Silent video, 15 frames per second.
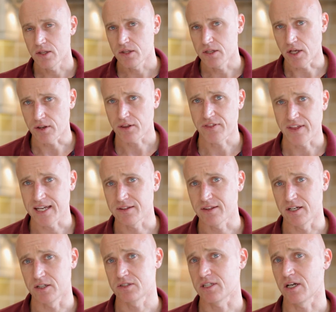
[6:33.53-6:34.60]
The other thing
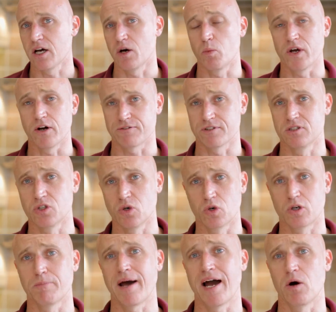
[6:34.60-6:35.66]
that uh, we often
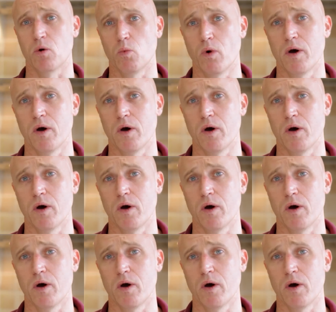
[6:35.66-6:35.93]
talk about